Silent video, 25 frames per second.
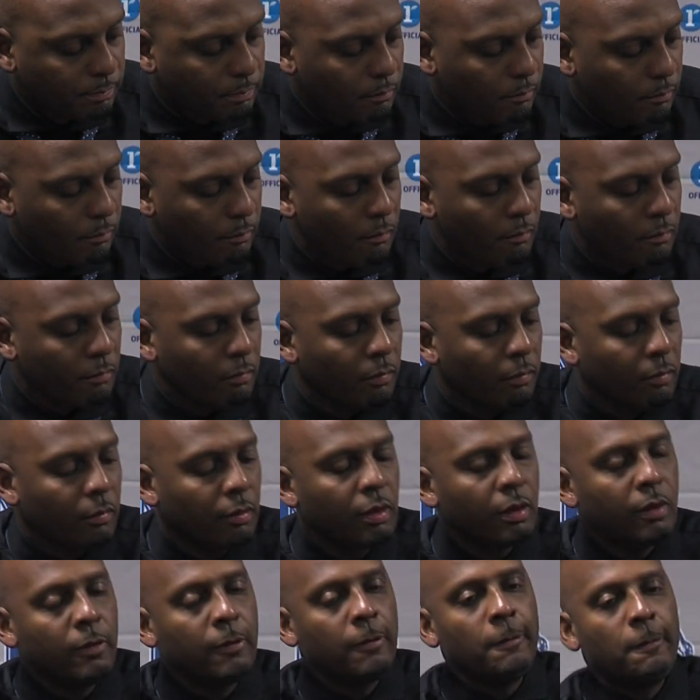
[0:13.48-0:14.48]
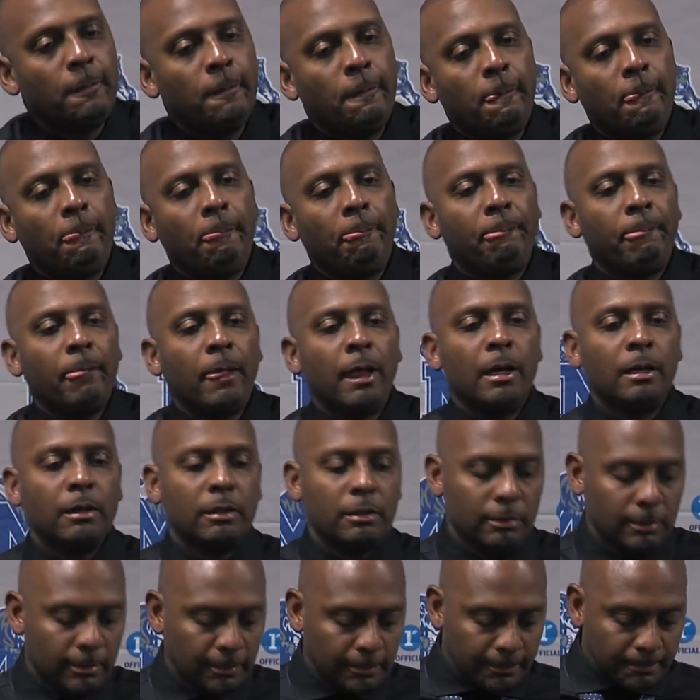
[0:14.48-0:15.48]

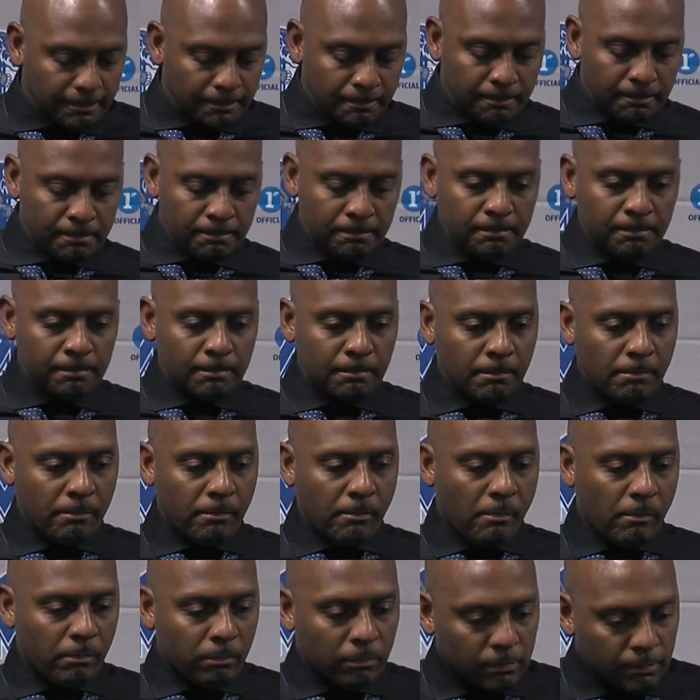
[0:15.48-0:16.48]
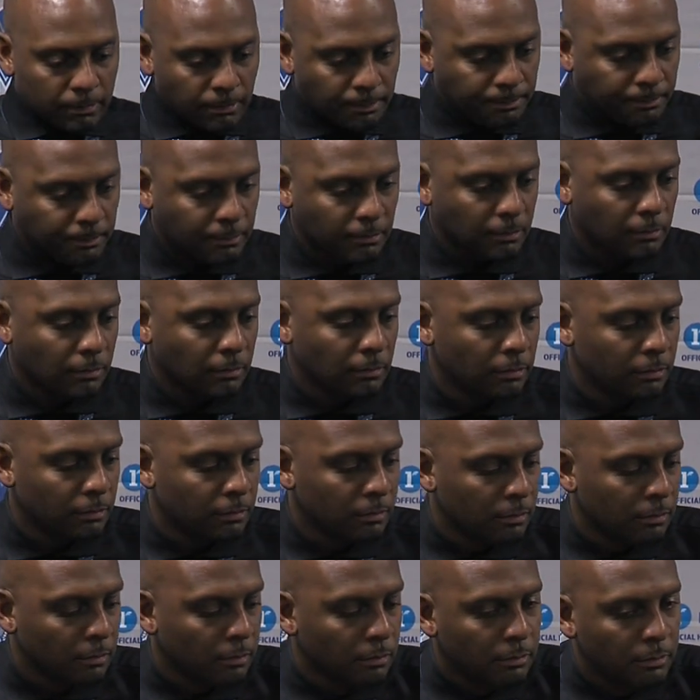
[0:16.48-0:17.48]

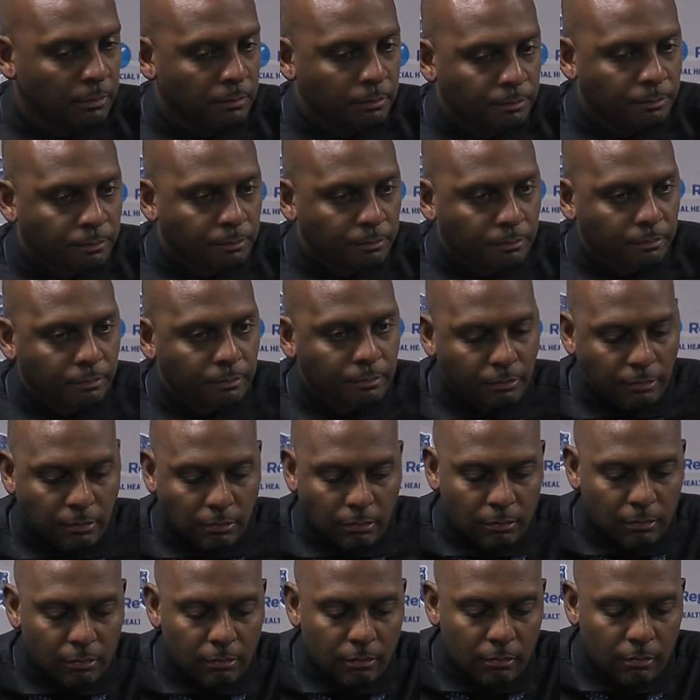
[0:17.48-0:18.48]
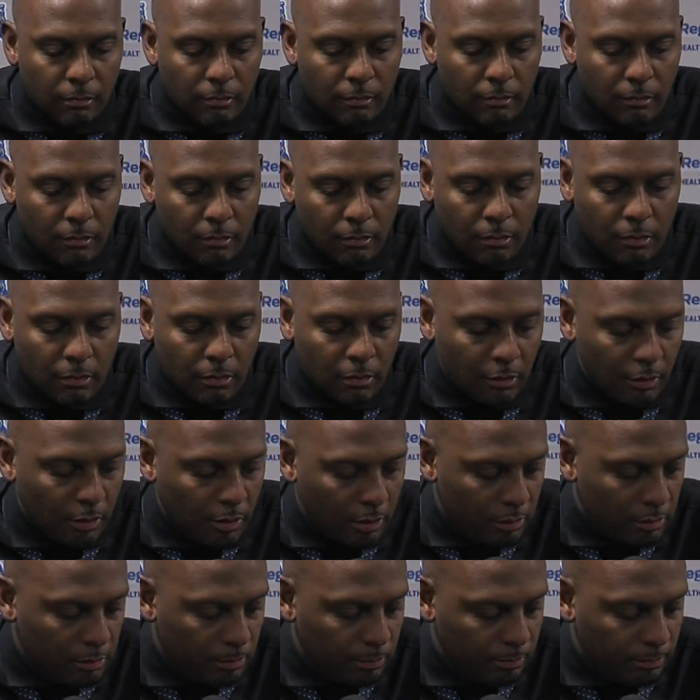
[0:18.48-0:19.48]

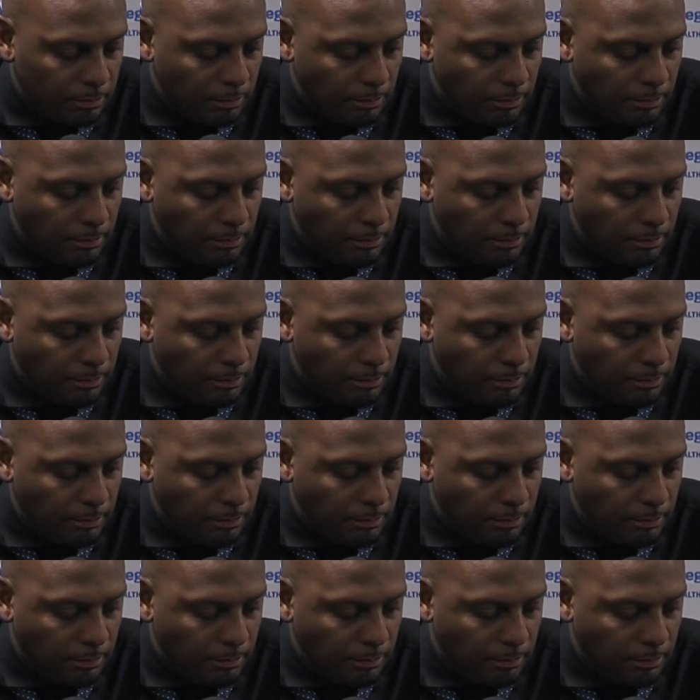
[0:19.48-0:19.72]
Nothing is said.